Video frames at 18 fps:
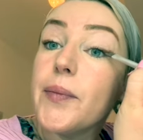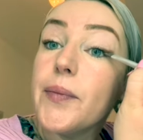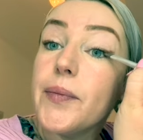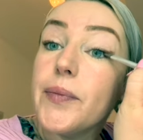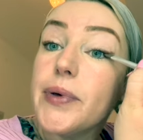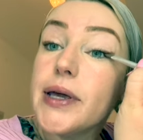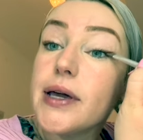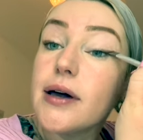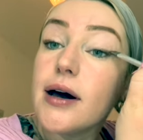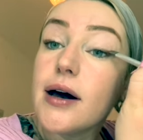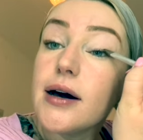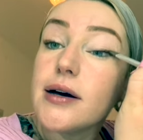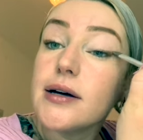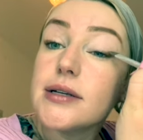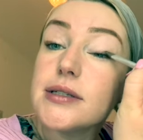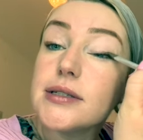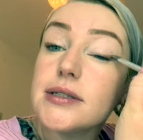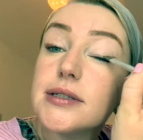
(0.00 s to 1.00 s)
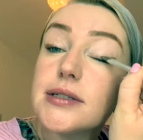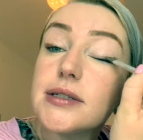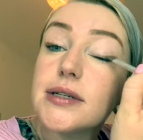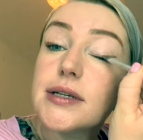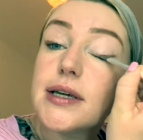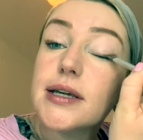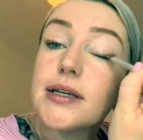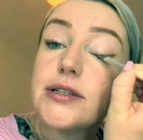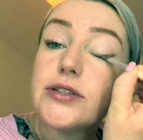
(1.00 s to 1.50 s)
because in
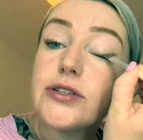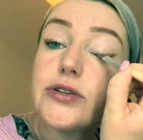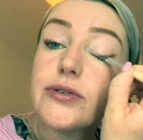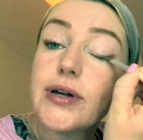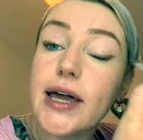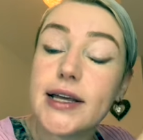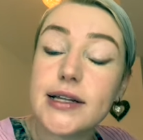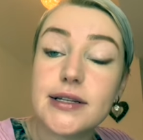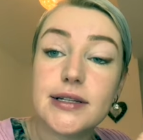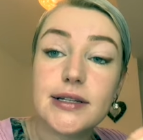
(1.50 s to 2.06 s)
case you get